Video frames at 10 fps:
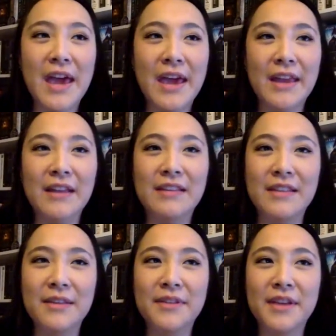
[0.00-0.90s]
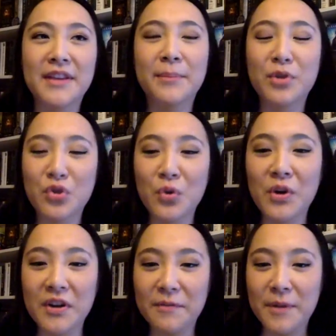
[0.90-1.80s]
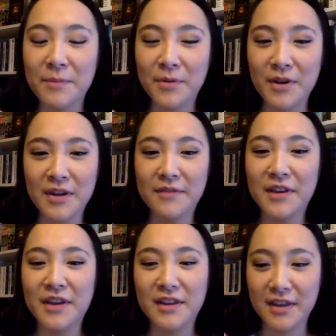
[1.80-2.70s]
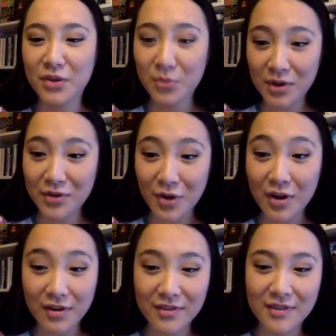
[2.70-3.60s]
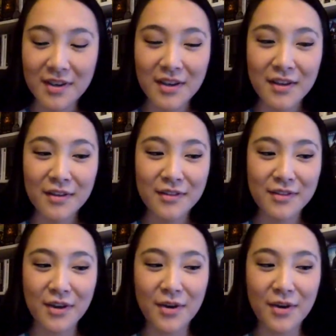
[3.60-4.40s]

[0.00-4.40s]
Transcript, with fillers: and mm. it seems like the majority of people are giving it like three stars. So mm-hmm.